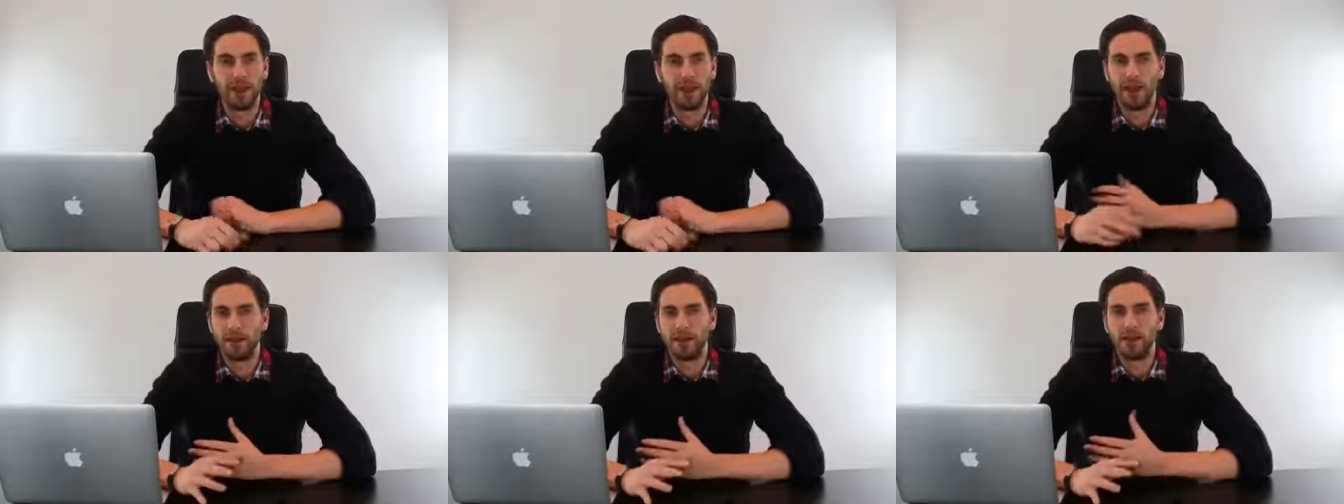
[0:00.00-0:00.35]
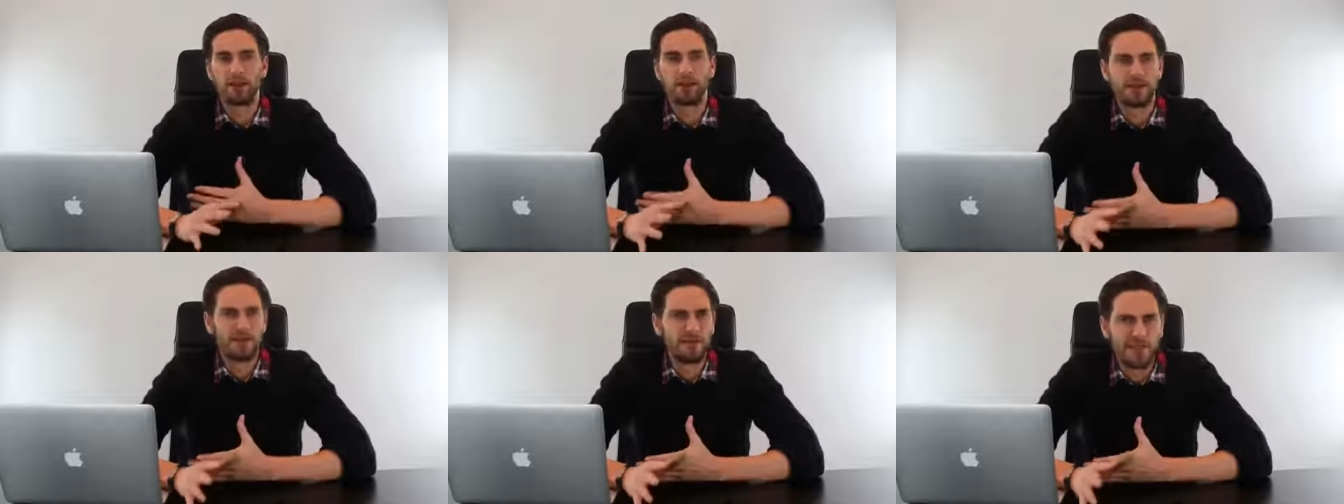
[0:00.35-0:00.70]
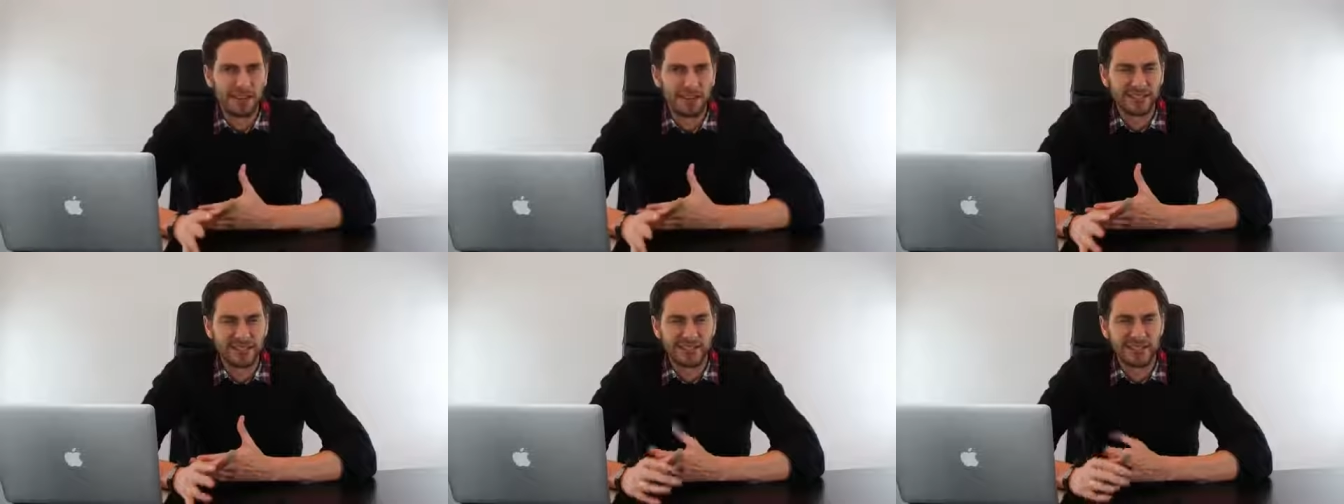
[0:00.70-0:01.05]
no
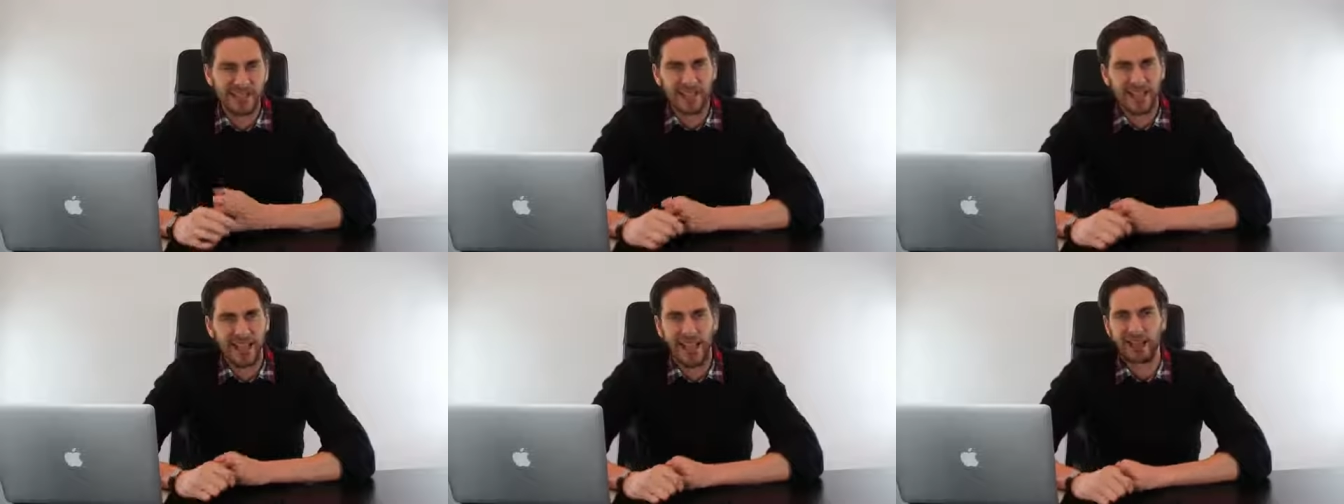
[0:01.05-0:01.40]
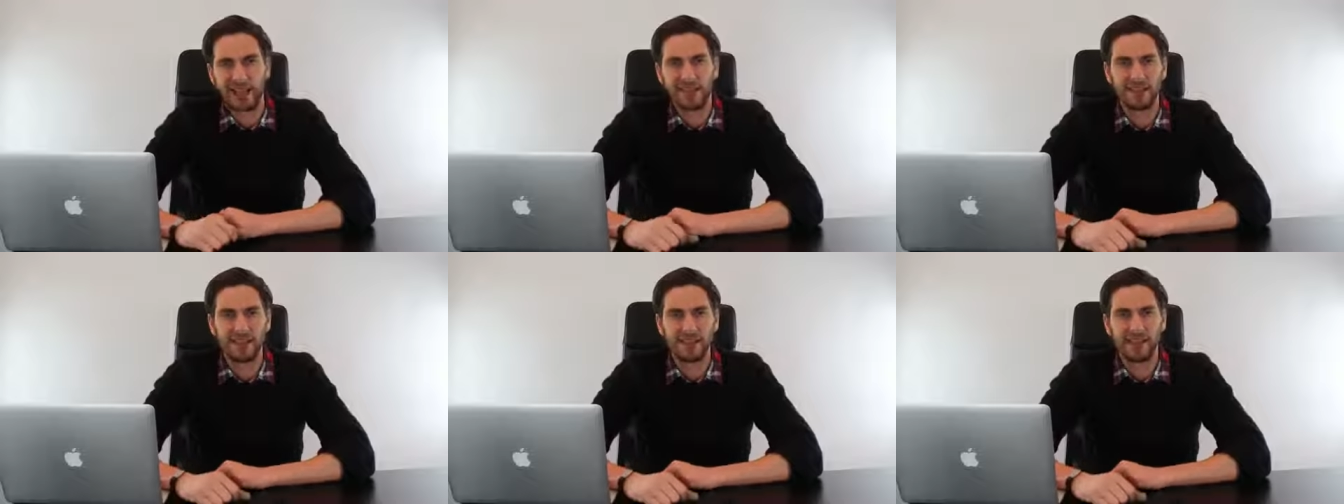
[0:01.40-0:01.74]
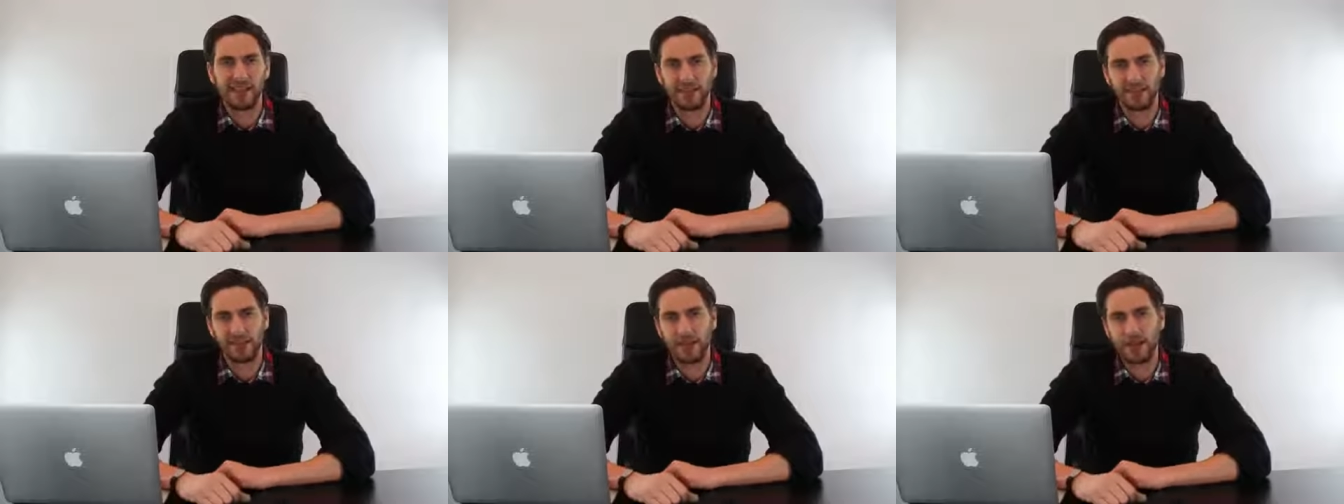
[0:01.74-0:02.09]
convincing, anything
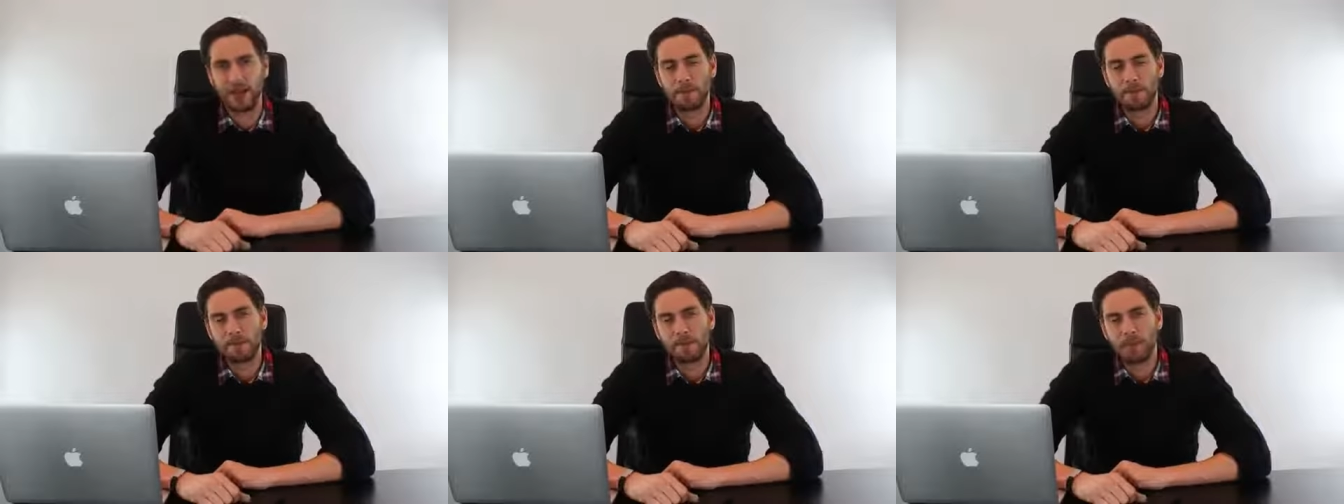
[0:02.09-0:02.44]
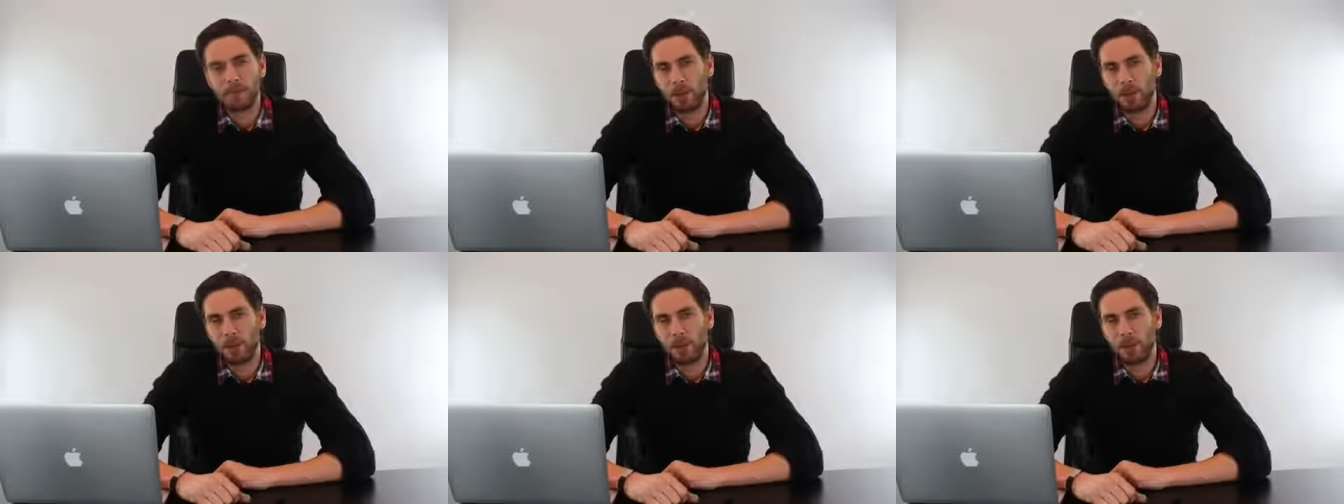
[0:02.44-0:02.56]
like that.